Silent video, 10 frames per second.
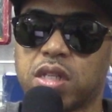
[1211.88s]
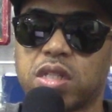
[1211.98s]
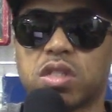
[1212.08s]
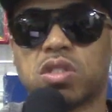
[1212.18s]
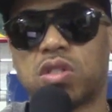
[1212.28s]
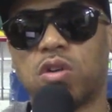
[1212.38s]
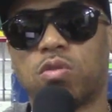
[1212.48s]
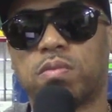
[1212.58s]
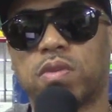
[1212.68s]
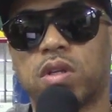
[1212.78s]
This is
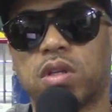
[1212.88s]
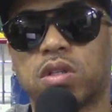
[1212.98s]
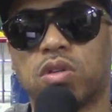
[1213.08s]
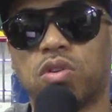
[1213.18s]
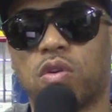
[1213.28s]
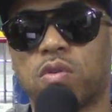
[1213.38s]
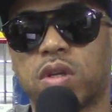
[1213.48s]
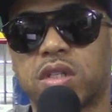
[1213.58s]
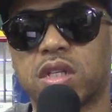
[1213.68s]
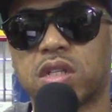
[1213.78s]
dope. You know,
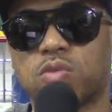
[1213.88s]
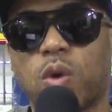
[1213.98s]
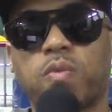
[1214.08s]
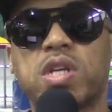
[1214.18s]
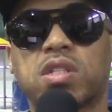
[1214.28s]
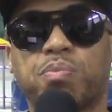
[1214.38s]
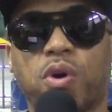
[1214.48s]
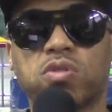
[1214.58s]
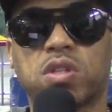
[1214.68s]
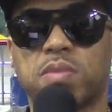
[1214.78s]
this is what we
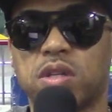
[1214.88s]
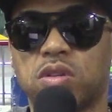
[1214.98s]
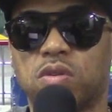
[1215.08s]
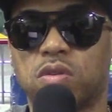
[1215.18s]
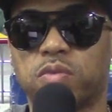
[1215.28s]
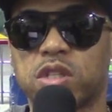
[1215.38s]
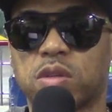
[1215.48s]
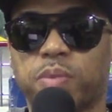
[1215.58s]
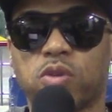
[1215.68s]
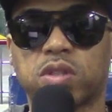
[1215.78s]
supposed to be doing. We
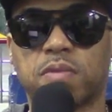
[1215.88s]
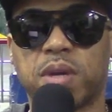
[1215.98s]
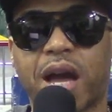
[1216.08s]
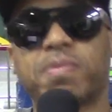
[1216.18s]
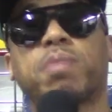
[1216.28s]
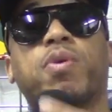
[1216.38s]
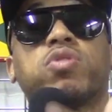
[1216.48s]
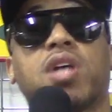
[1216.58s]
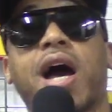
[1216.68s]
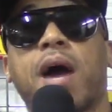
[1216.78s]
supposed to be. I'm
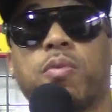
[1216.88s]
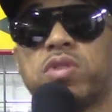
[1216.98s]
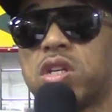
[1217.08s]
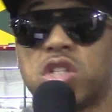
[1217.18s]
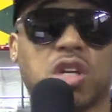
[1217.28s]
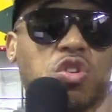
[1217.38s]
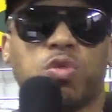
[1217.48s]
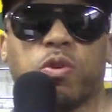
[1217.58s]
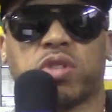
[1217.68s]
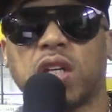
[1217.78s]
supposed to hop on your channel. You're
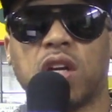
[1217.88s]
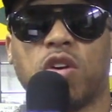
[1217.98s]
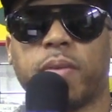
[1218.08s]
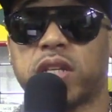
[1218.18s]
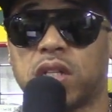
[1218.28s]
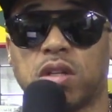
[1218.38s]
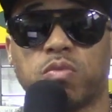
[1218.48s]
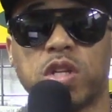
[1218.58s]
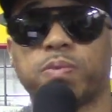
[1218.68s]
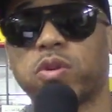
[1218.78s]
supposed to get on my channel.
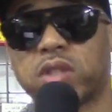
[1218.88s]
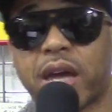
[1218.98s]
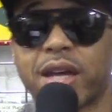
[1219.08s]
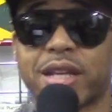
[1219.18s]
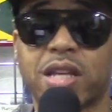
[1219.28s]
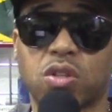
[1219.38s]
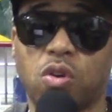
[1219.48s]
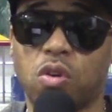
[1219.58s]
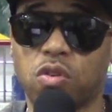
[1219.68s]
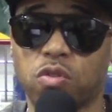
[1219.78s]
We supposed to. Have, that's
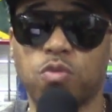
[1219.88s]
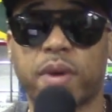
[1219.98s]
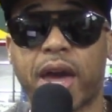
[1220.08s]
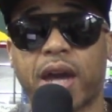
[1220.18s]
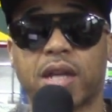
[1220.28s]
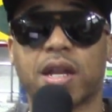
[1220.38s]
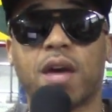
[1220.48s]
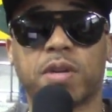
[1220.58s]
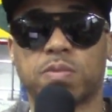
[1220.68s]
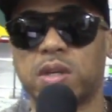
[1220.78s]
called group
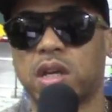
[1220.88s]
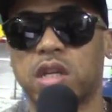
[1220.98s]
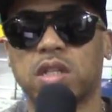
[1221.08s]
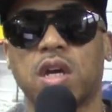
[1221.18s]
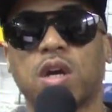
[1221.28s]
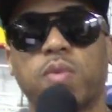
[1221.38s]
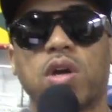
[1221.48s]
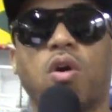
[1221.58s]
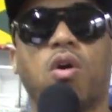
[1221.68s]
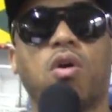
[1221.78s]
economics because
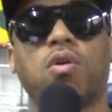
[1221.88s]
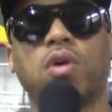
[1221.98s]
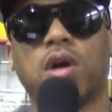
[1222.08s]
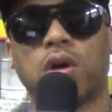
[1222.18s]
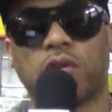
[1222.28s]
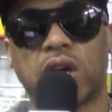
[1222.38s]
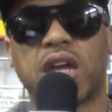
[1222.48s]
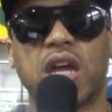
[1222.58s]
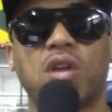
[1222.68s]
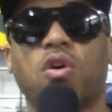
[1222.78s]
we all
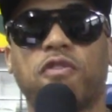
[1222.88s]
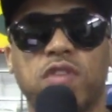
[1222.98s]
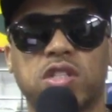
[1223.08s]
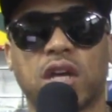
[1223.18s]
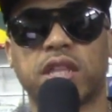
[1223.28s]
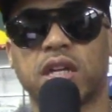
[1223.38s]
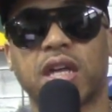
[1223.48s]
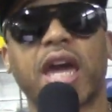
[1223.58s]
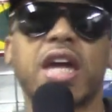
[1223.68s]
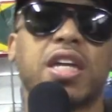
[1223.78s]
could eat off each other
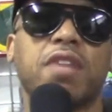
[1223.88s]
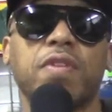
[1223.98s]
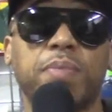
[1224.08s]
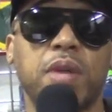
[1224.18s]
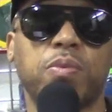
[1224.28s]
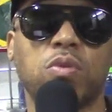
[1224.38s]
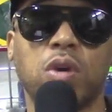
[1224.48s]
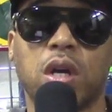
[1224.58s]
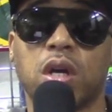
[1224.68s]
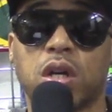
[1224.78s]
and giving people
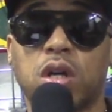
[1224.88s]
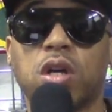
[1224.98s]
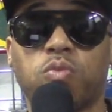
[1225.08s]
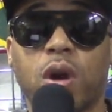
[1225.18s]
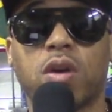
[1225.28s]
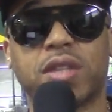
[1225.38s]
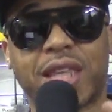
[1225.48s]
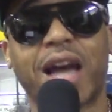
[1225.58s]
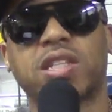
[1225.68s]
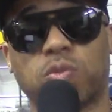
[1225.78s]
good
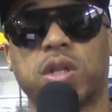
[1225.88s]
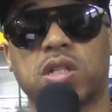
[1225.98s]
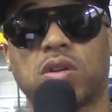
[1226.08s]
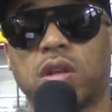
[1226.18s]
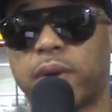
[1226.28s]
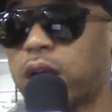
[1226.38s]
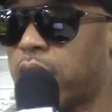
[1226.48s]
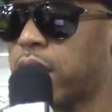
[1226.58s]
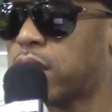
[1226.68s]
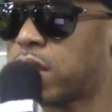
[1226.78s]
word. That's what it's all
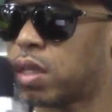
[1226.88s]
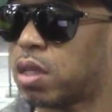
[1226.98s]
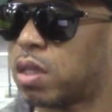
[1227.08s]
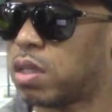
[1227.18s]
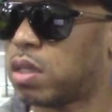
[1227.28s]
about. Go ahead. Let me